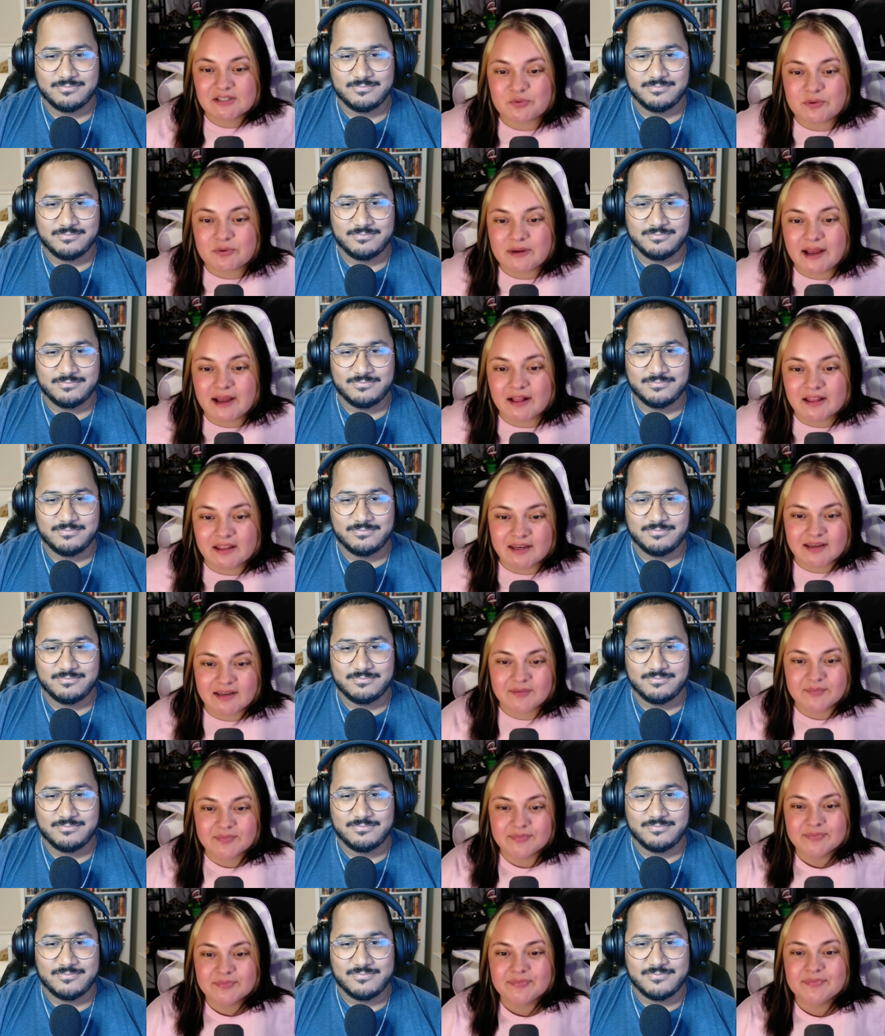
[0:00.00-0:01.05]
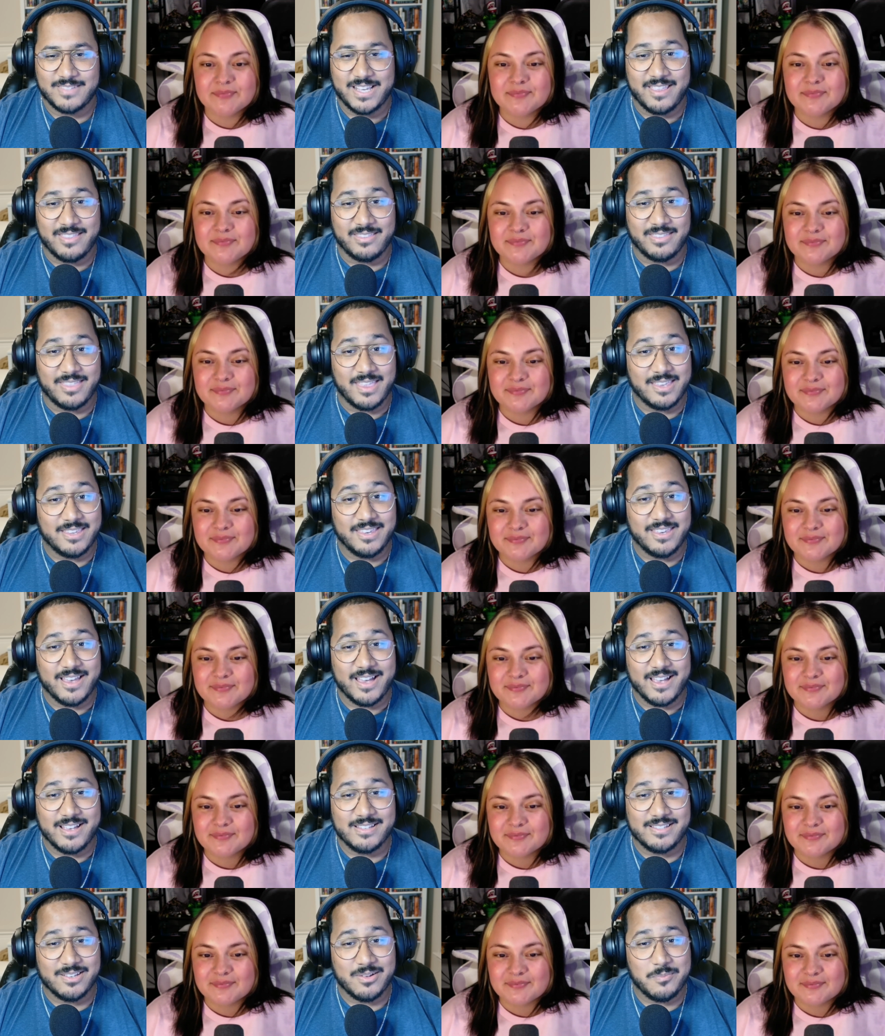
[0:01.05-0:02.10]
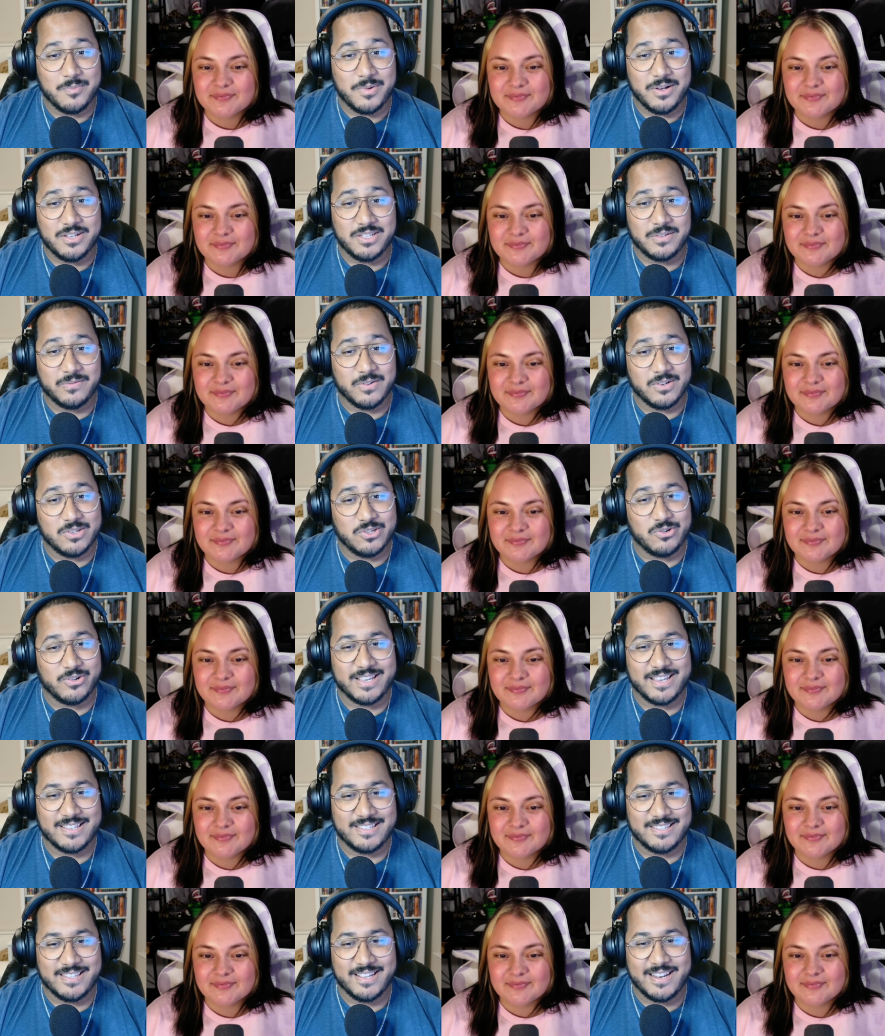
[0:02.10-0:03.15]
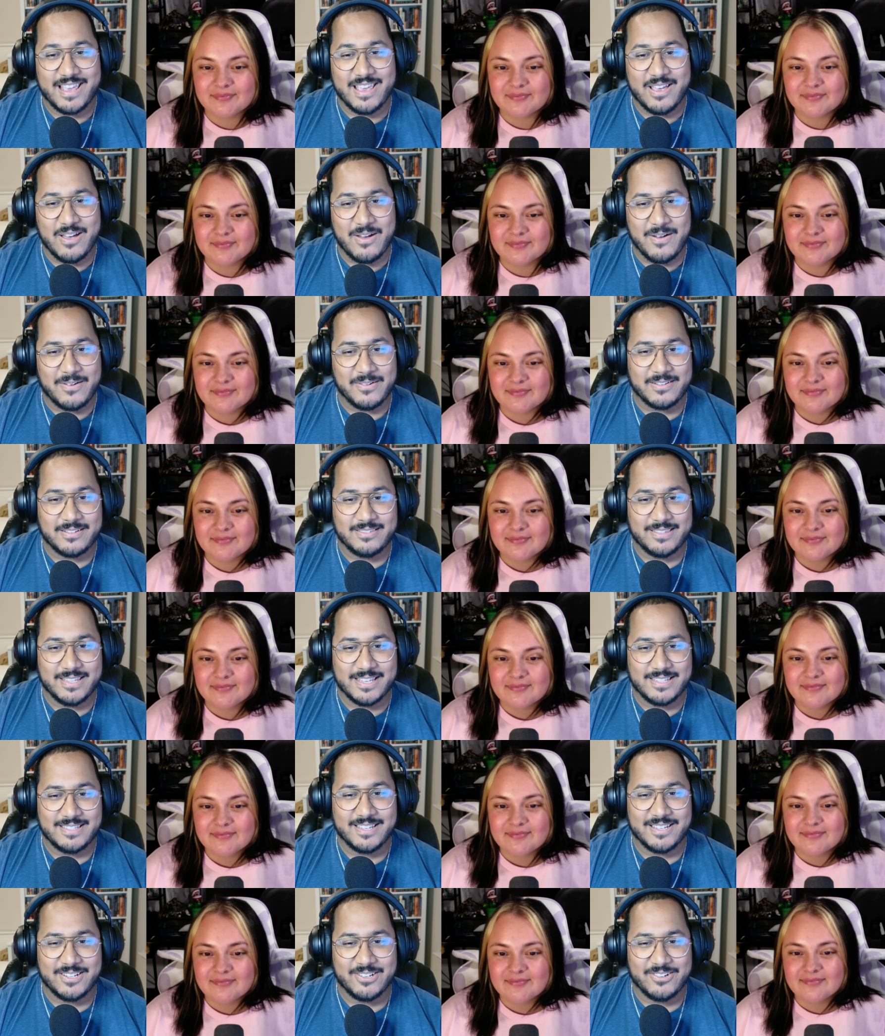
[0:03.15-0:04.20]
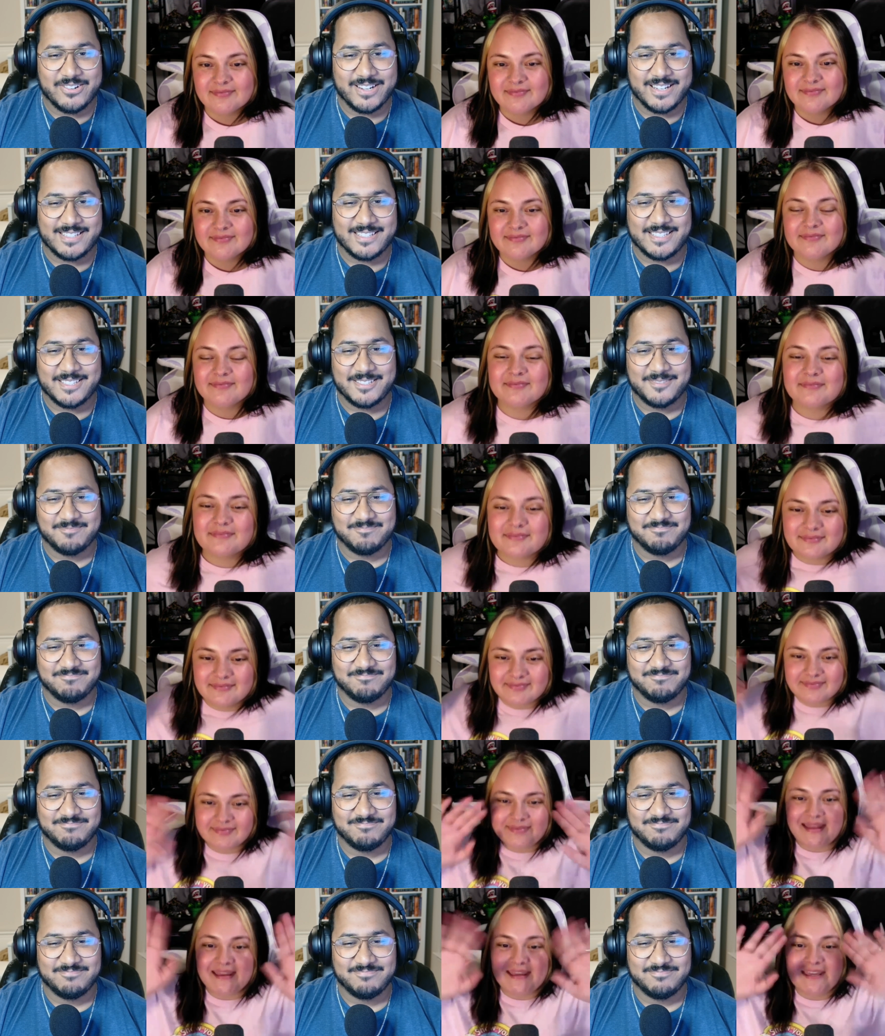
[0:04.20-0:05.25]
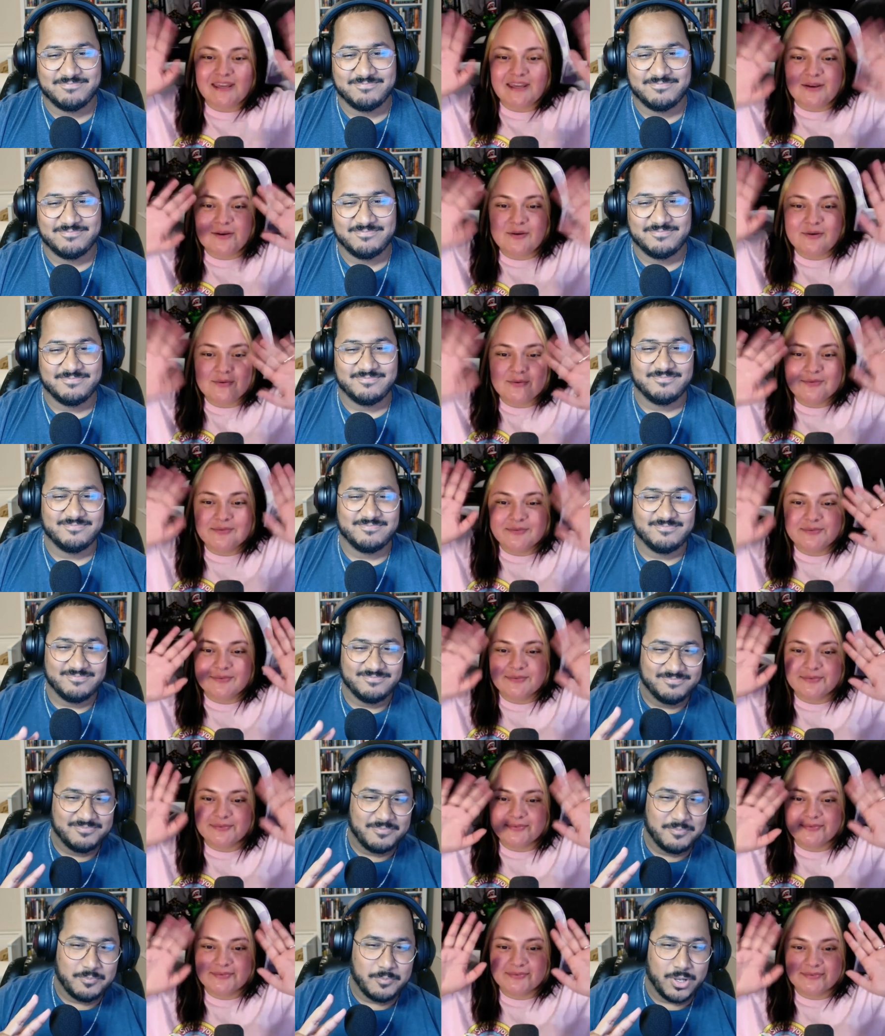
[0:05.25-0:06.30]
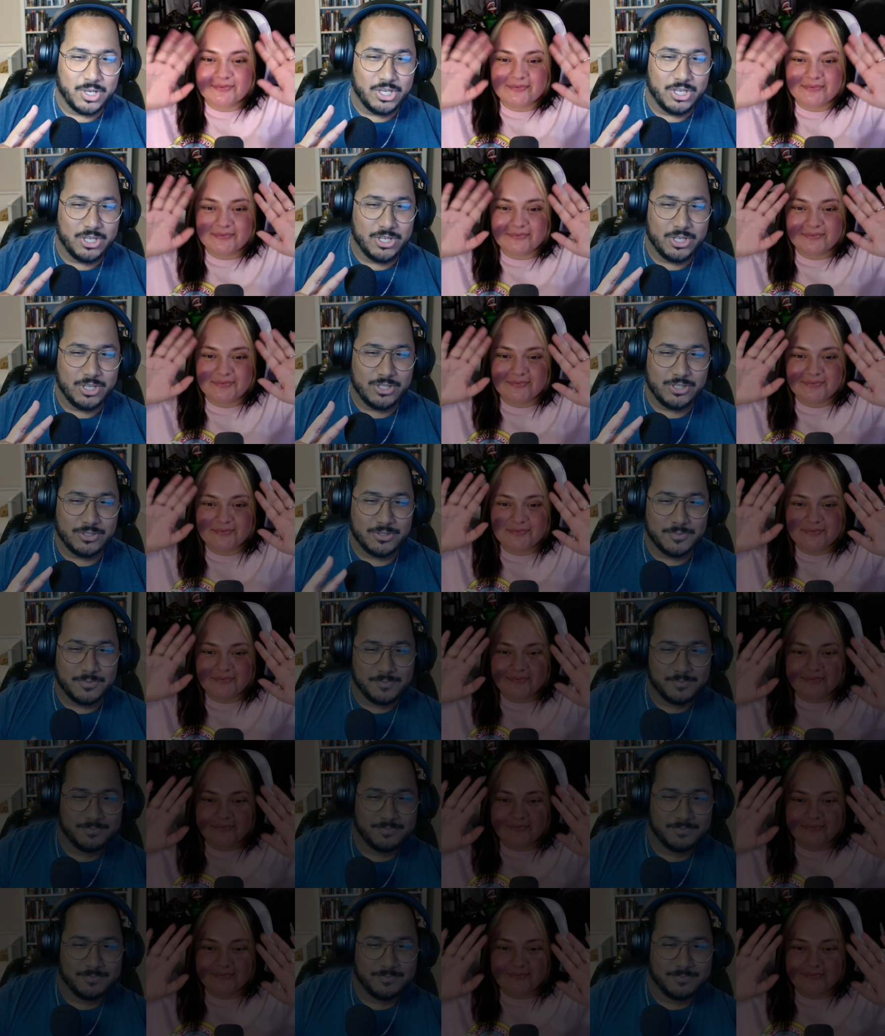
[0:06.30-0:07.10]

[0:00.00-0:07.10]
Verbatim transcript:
Speaker 1: into reality.
Speaker 2: And thank you guys so much for joining us today on Distant Critics.
Speaker 1: Thank you.
Speaker 2: Peace.